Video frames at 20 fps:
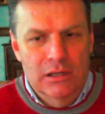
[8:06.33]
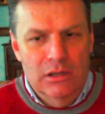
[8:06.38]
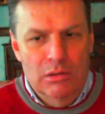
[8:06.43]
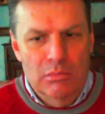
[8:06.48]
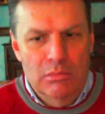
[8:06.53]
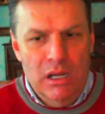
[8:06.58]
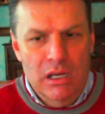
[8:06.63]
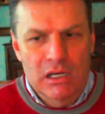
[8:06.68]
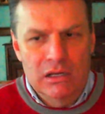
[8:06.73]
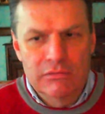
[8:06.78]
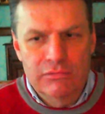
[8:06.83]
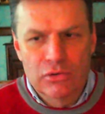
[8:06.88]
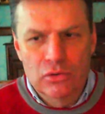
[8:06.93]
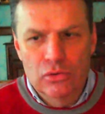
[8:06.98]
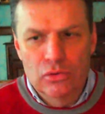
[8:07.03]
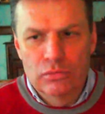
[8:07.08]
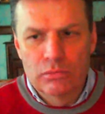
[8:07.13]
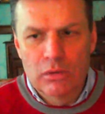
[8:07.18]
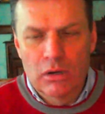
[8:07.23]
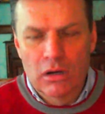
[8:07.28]
many of
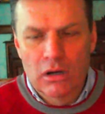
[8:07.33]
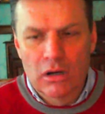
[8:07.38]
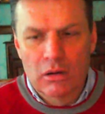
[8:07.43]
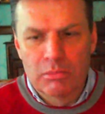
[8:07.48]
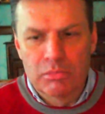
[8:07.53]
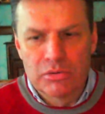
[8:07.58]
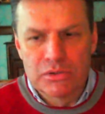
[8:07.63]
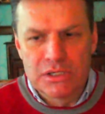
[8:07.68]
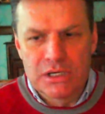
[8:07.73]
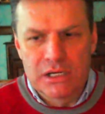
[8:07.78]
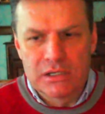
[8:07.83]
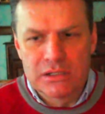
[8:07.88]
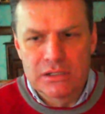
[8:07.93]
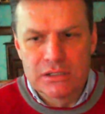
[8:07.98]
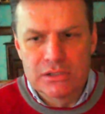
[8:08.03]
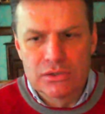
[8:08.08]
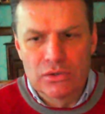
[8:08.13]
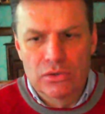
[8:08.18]
whom are presenters